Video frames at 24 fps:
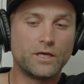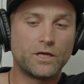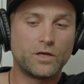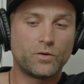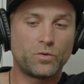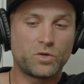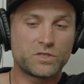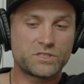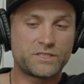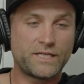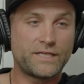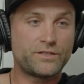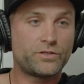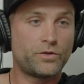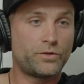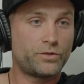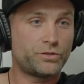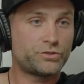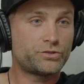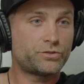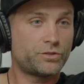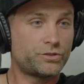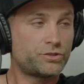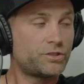was Daytona
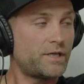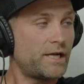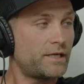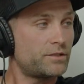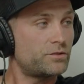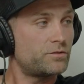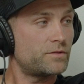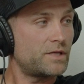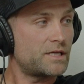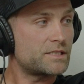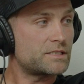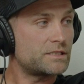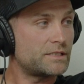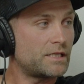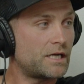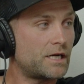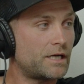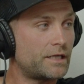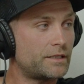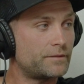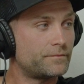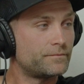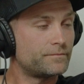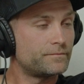Short Track
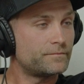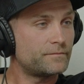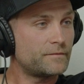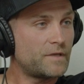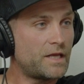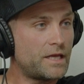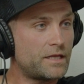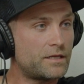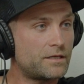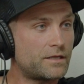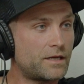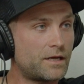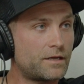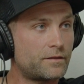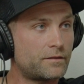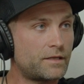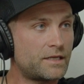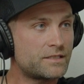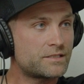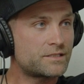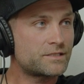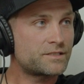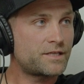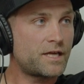2009, and
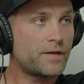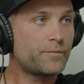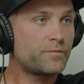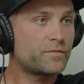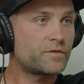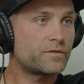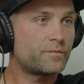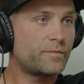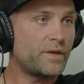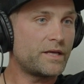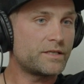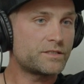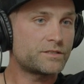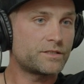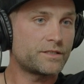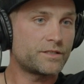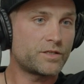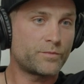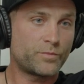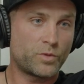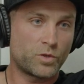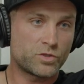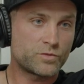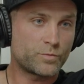I skipped basically
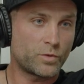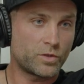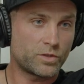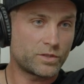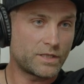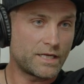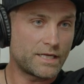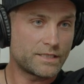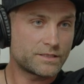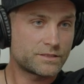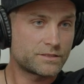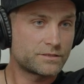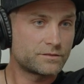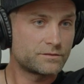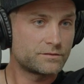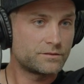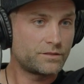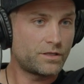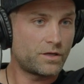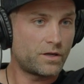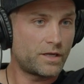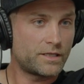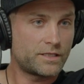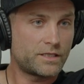the pro sport class.
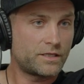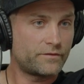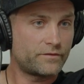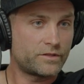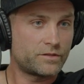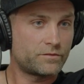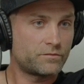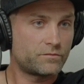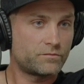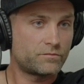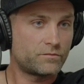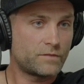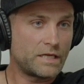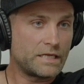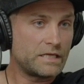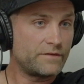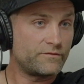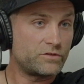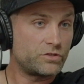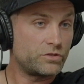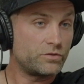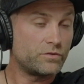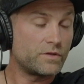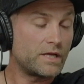You know, I didn't
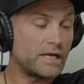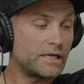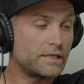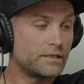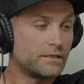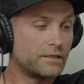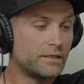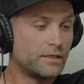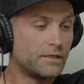even do that.